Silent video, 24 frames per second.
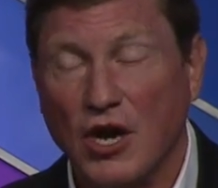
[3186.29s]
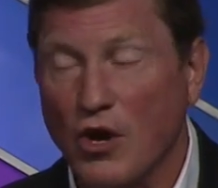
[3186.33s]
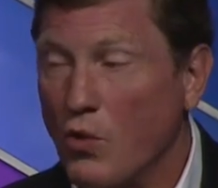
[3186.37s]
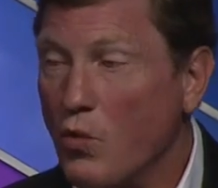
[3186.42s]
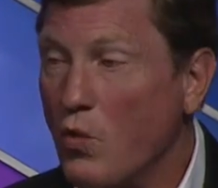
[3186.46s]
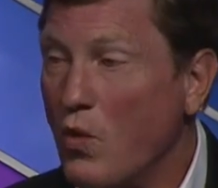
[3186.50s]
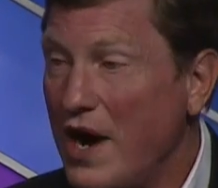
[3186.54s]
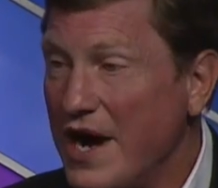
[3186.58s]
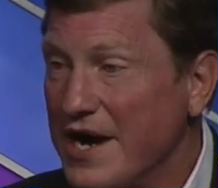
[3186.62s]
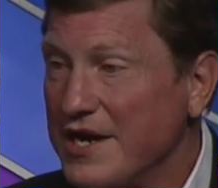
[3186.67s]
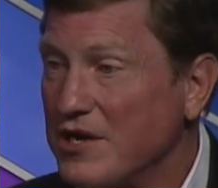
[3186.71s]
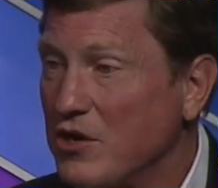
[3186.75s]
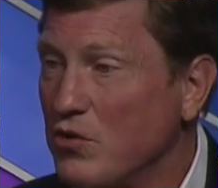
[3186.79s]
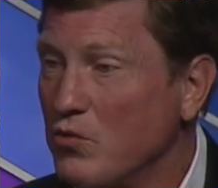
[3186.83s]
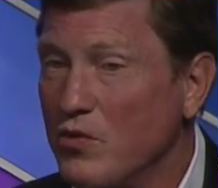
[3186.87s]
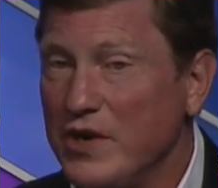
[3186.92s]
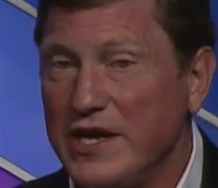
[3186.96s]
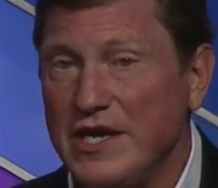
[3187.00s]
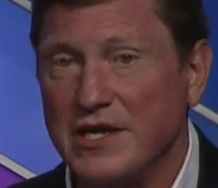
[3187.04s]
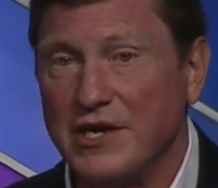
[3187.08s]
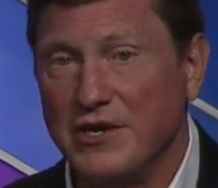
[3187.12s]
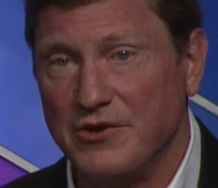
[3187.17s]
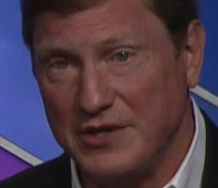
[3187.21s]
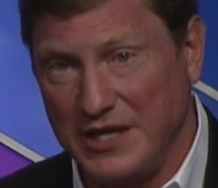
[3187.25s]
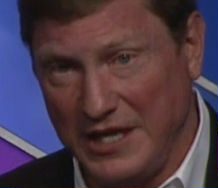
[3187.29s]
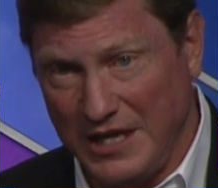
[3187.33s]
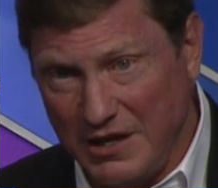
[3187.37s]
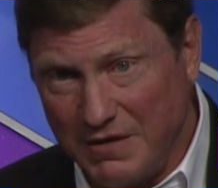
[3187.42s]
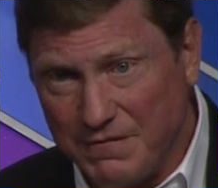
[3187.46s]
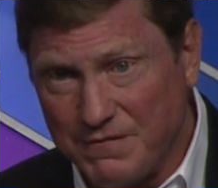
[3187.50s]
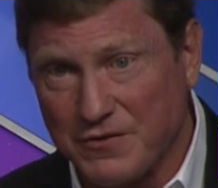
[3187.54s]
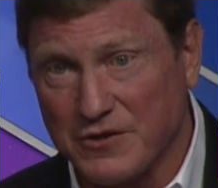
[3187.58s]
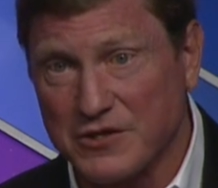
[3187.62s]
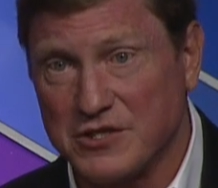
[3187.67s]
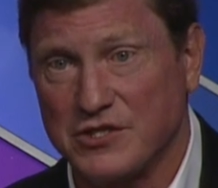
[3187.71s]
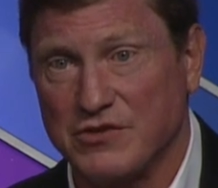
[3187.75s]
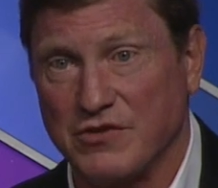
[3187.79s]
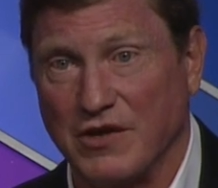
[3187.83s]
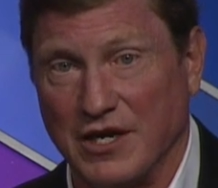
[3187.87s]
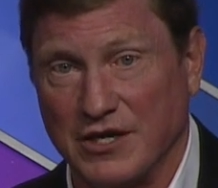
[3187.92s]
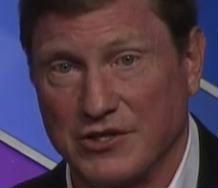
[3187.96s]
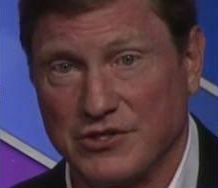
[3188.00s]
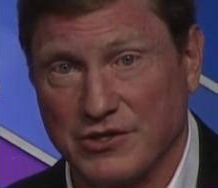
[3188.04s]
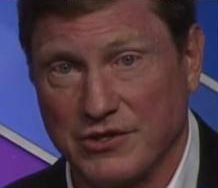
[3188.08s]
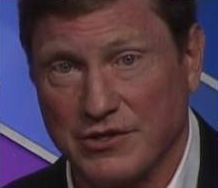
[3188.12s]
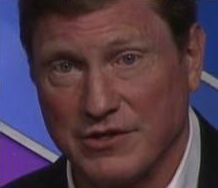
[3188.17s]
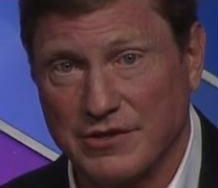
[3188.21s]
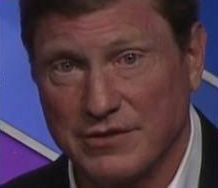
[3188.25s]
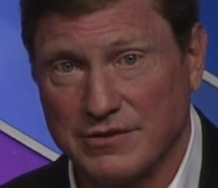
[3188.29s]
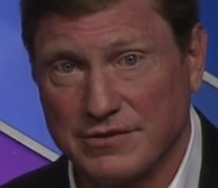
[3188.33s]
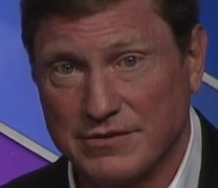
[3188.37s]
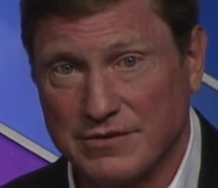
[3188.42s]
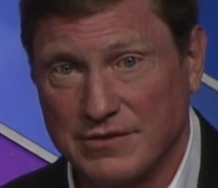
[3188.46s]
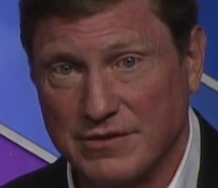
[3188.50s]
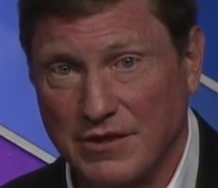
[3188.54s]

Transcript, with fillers: Why don't we own infrastructure?